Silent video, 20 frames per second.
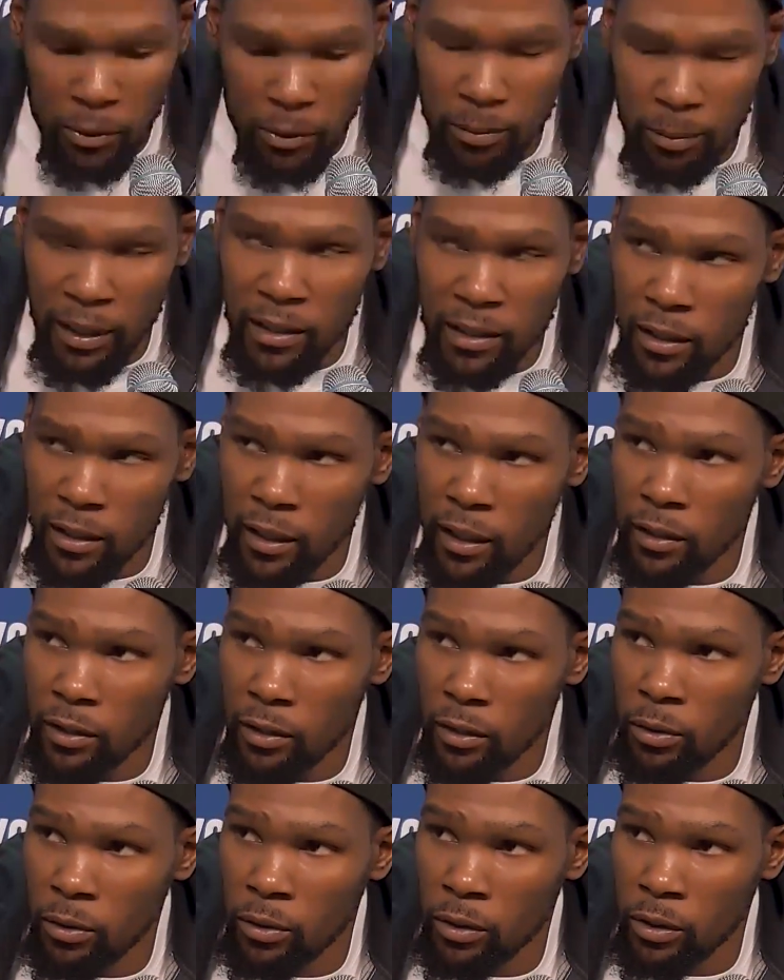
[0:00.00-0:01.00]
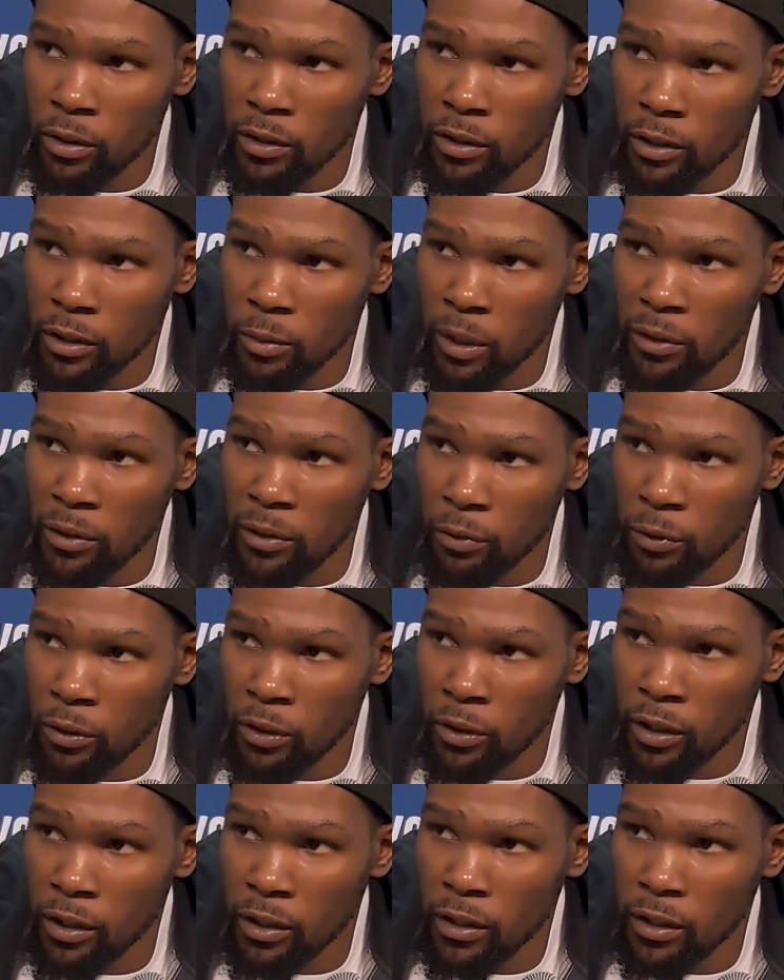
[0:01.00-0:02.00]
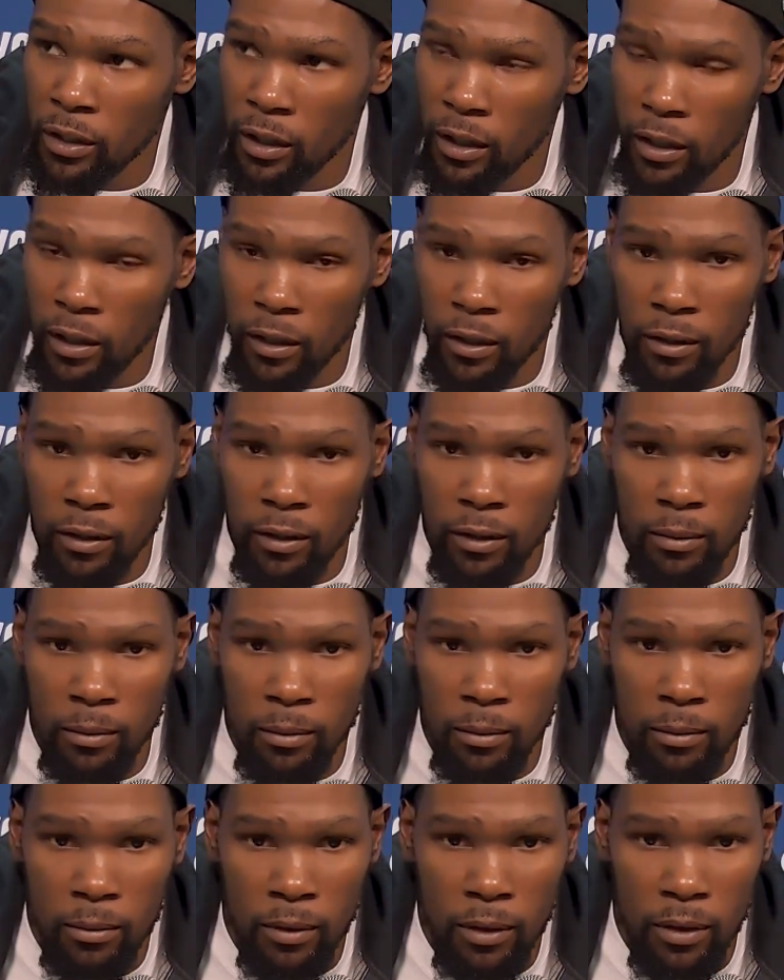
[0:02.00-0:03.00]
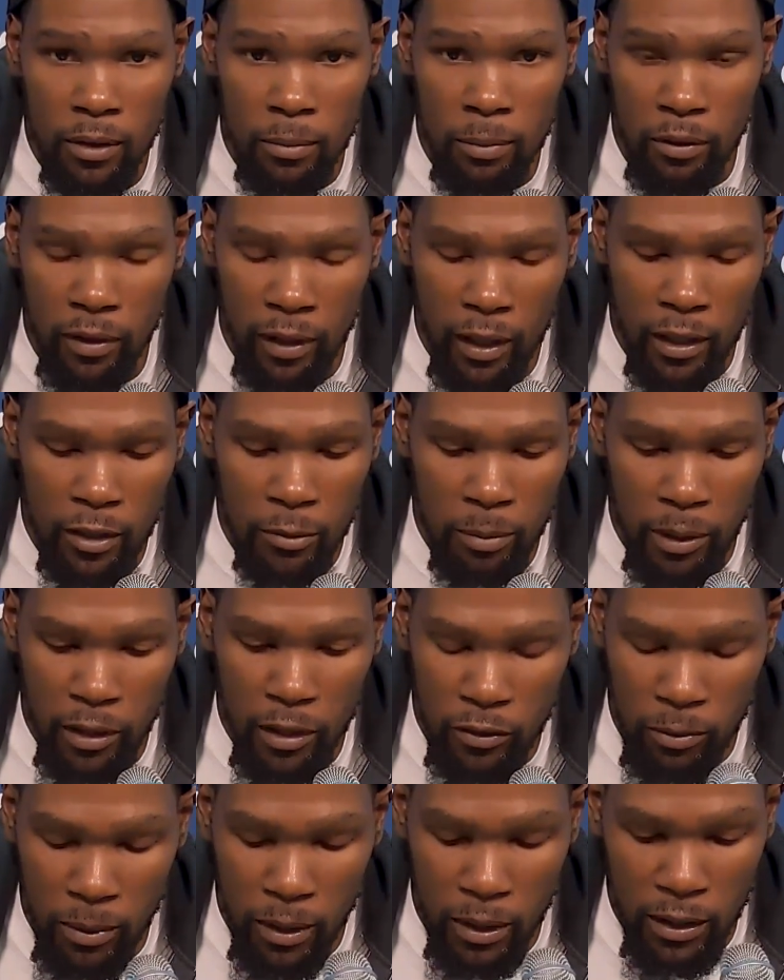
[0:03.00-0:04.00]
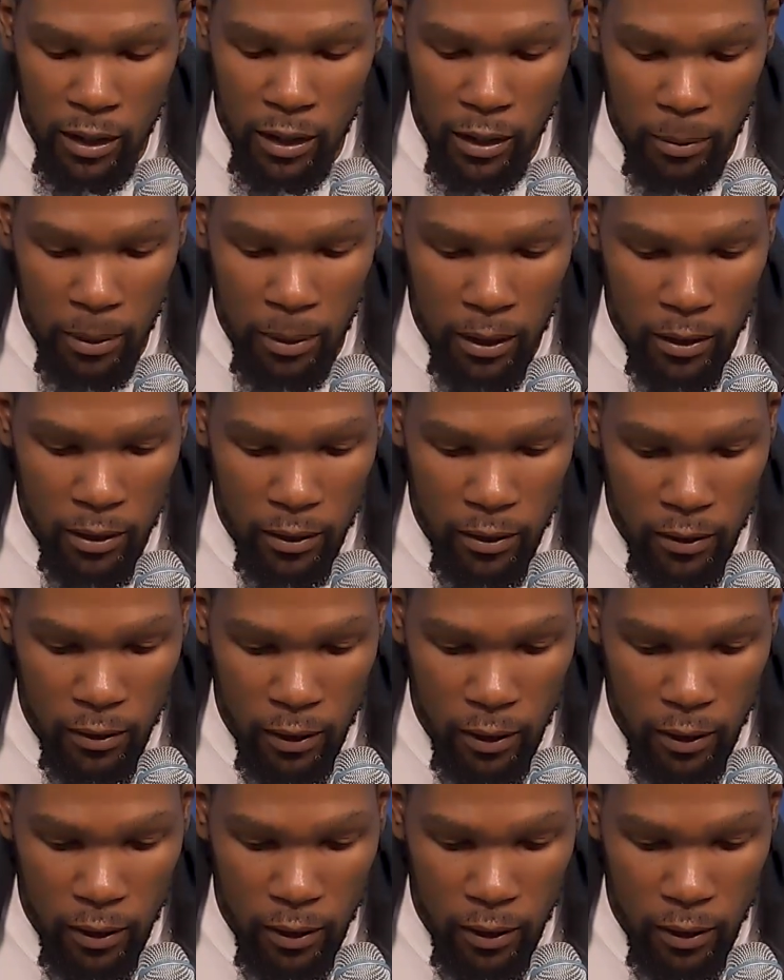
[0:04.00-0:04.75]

spacing there in the corner, just waiting for it, and providing space for my teammates.